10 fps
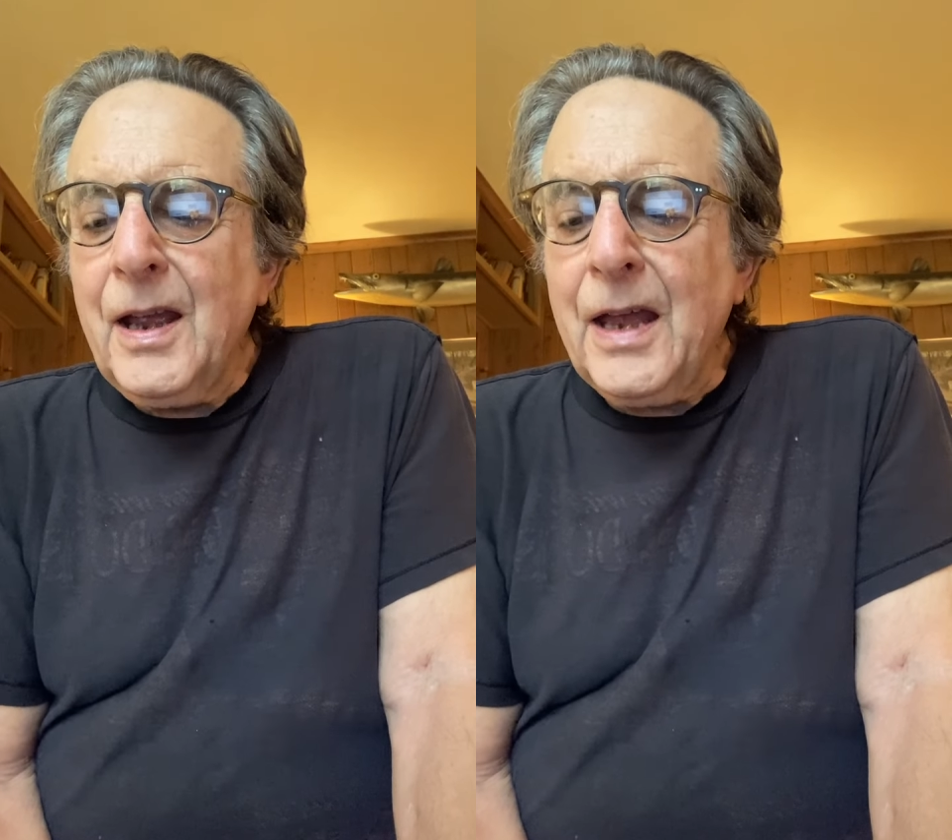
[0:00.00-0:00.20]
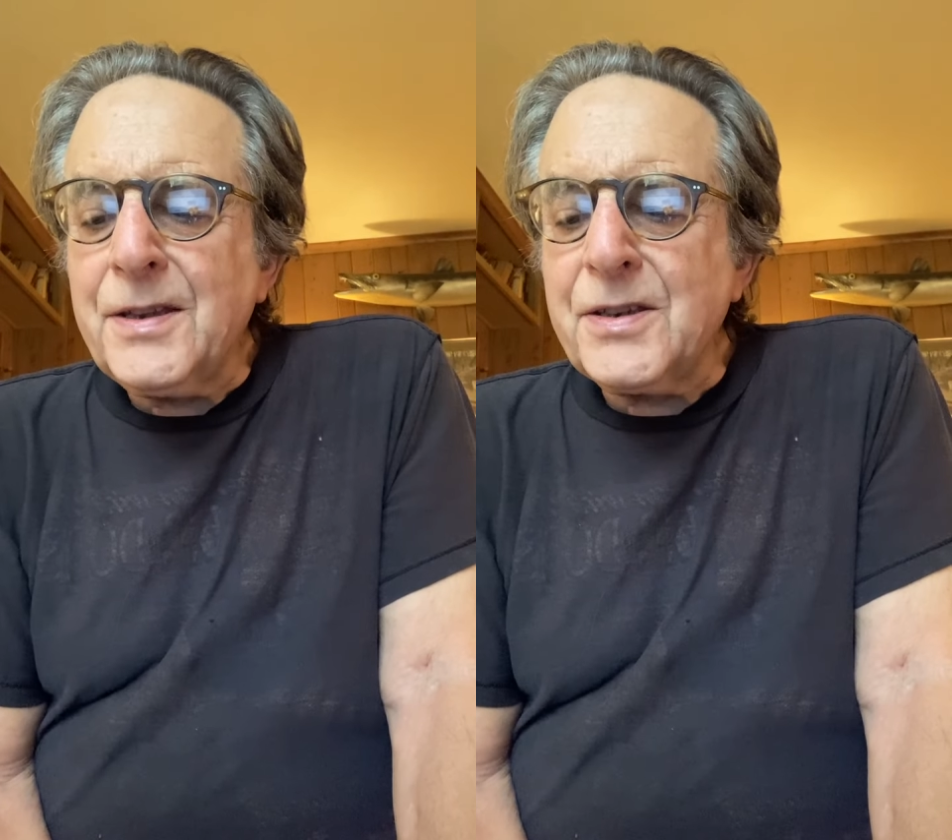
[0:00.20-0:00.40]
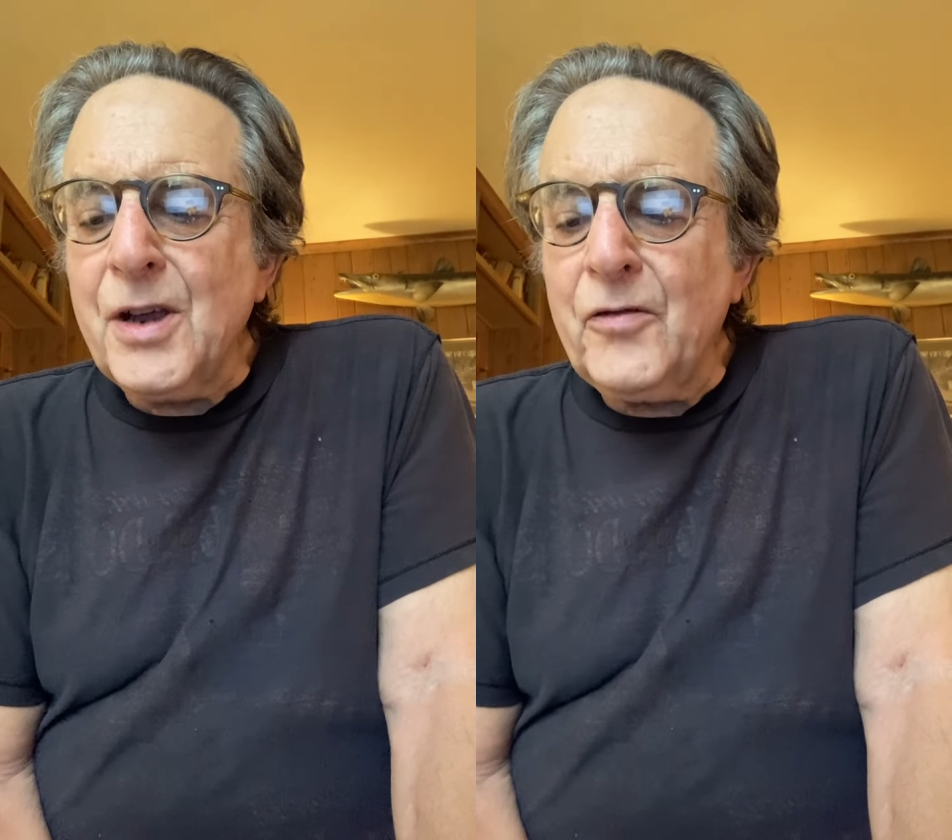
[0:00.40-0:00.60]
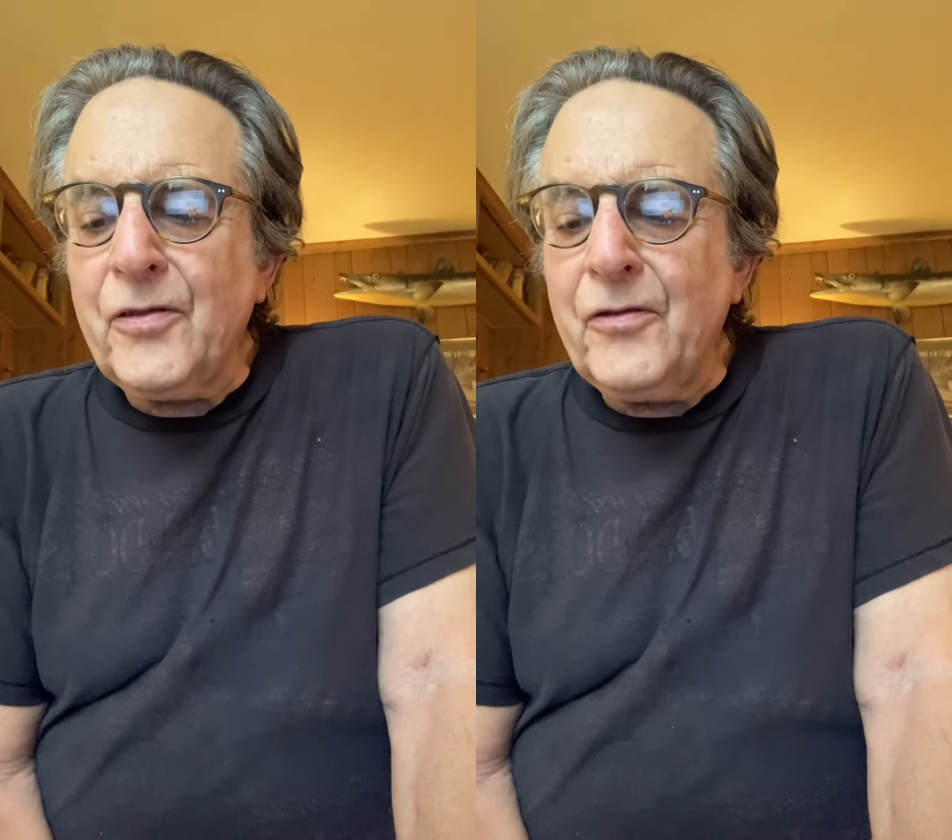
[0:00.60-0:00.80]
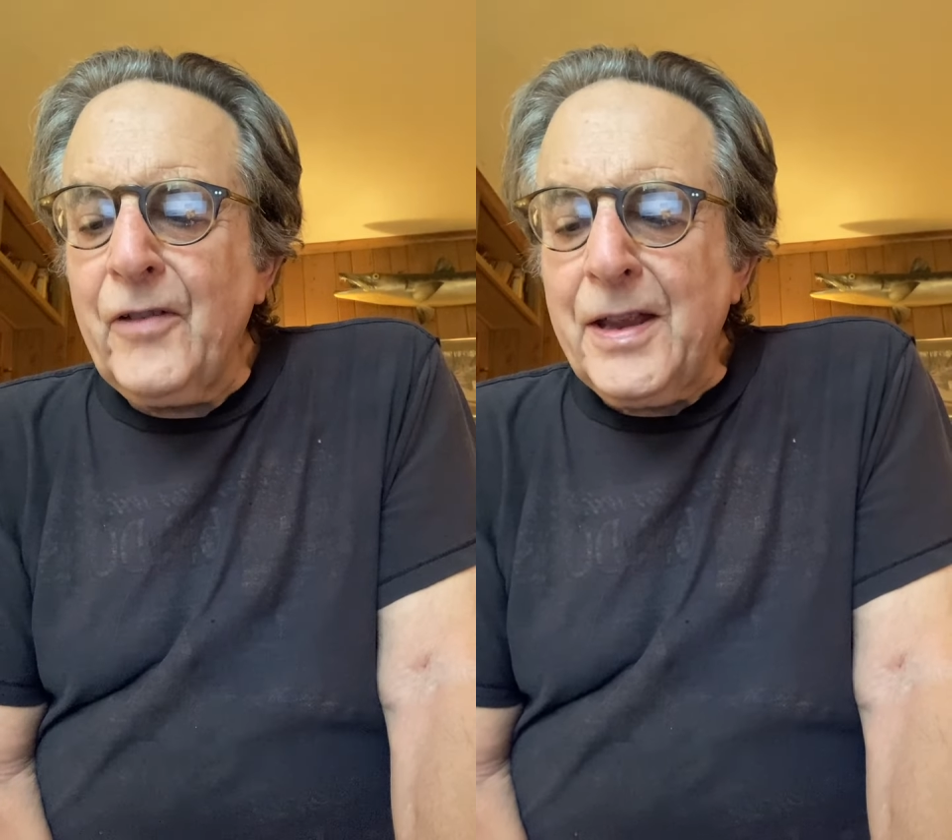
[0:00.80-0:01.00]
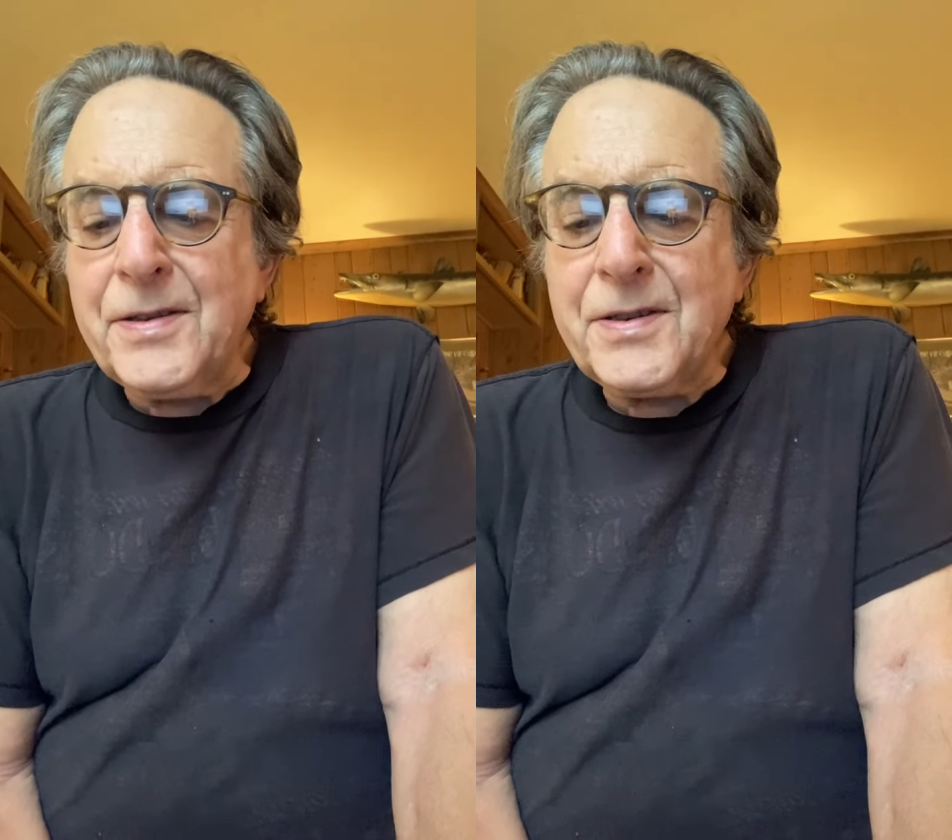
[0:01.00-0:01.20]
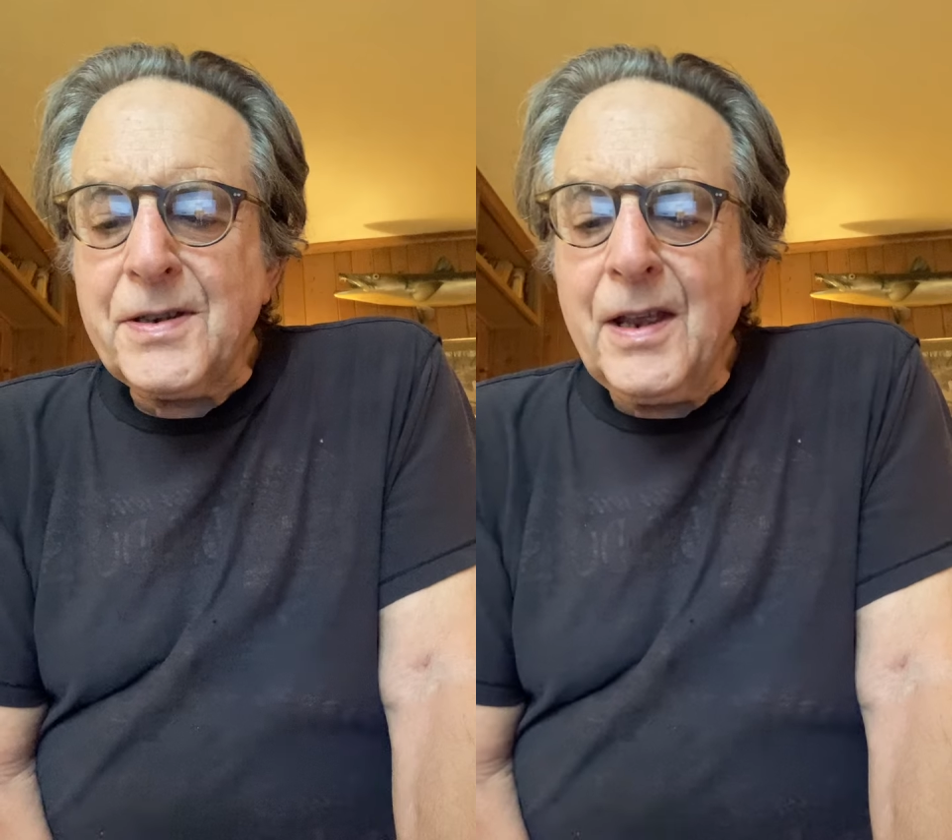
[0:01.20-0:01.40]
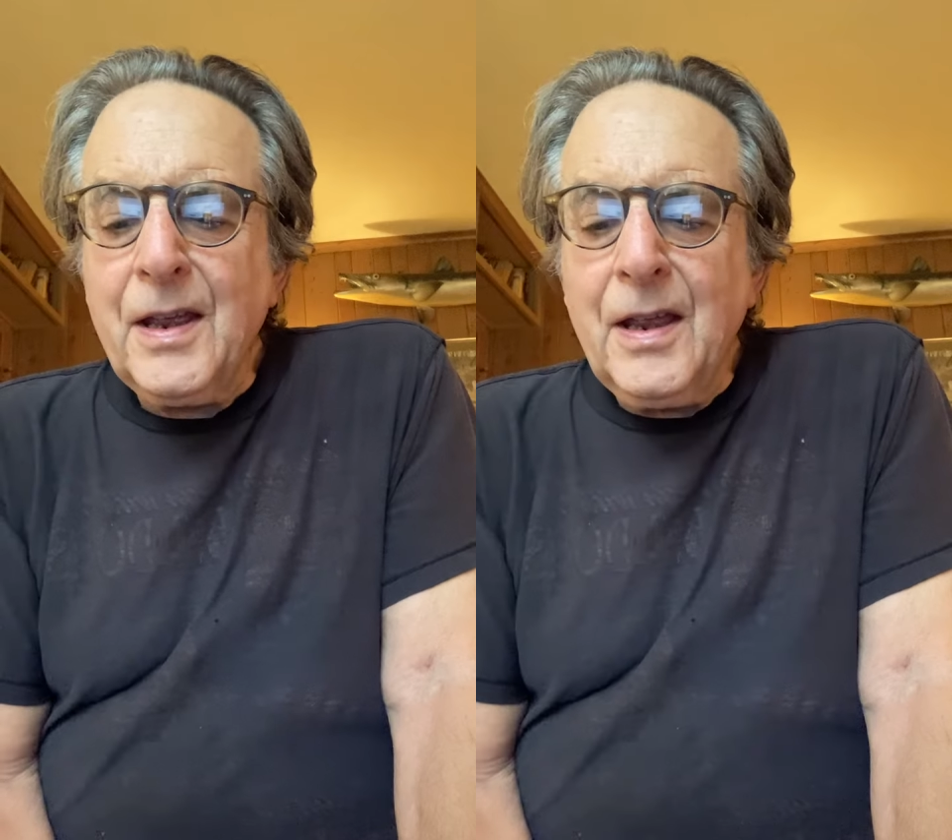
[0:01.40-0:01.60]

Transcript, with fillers: and sulfur vents,